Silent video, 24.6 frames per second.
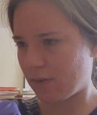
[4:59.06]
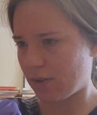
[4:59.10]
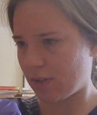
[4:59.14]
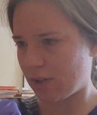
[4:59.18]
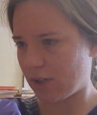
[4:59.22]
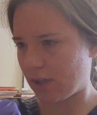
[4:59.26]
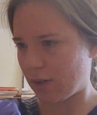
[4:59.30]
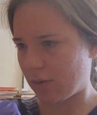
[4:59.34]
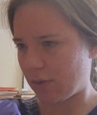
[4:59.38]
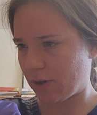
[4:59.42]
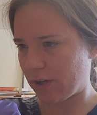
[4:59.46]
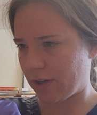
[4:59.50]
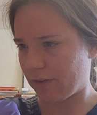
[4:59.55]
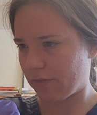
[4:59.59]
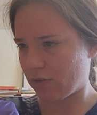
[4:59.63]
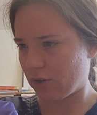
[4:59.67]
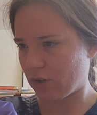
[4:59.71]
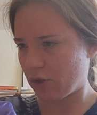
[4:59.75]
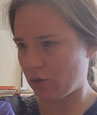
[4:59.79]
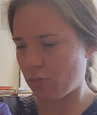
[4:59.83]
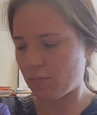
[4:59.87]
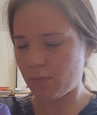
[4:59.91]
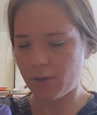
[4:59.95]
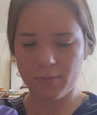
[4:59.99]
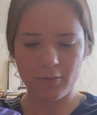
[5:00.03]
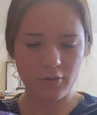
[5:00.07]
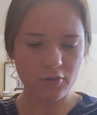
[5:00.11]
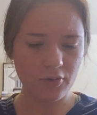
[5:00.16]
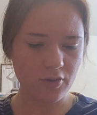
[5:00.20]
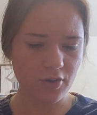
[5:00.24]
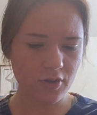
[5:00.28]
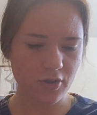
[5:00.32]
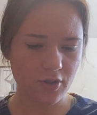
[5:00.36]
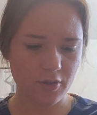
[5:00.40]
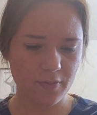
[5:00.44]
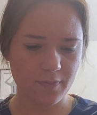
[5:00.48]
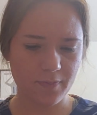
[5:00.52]
Now I have no
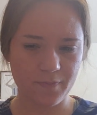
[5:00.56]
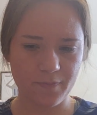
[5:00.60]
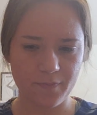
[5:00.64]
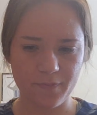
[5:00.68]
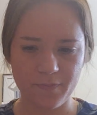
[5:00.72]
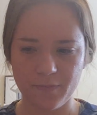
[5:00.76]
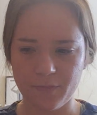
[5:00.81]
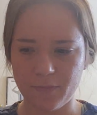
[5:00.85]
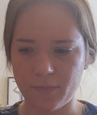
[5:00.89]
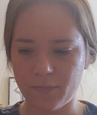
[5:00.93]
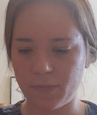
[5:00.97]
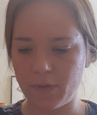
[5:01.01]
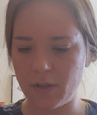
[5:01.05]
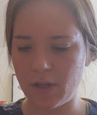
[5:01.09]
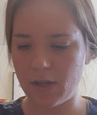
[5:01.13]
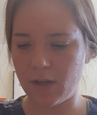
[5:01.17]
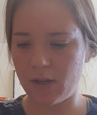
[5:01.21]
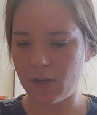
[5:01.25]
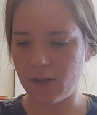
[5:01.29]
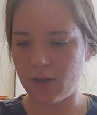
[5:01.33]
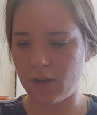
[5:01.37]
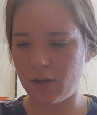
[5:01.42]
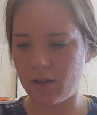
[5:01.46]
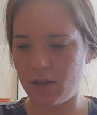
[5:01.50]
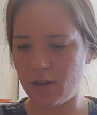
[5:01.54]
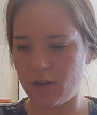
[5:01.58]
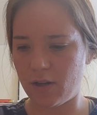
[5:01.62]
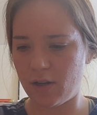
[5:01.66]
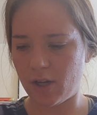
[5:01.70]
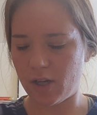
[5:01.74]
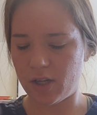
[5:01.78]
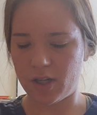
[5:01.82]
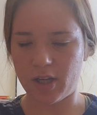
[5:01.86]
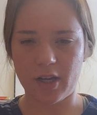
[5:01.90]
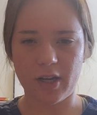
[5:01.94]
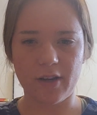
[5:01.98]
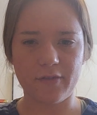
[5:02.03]
bubbles.
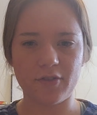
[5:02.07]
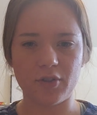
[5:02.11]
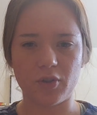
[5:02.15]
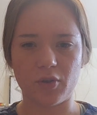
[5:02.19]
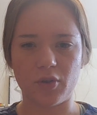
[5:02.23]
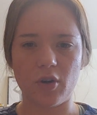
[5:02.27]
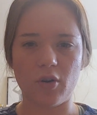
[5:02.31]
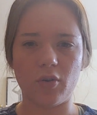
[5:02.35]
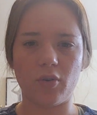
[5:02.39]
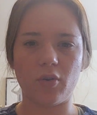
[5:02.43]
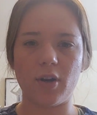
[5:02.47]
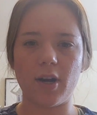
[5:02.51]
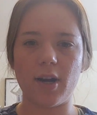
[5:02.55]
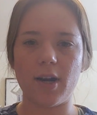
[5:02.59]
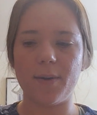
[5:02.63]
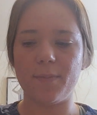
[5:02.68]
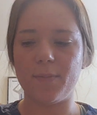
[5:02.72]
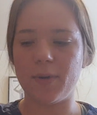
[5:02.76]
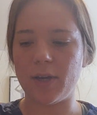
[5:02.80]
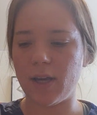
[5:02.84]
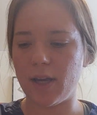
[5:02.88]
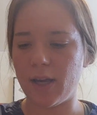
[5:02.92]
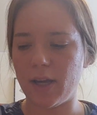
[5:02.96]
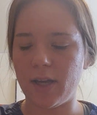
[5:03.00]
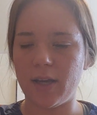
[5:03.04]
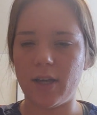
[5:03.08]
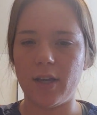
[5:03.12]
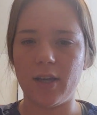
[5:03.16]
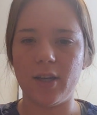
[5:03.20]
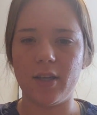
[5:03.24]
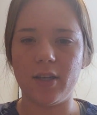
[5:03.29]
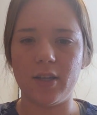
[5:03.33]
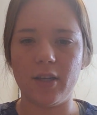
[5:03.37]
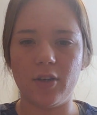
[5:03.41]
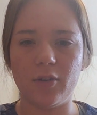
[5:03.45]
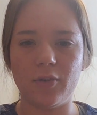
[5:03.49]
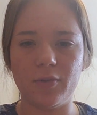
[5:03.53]
and I have to go grab a
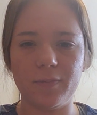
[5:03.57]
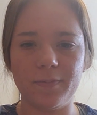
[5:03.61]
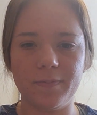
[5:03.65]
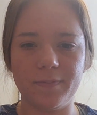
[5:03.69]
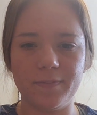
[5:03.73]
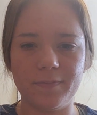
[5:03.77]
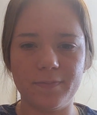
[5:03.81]
needle.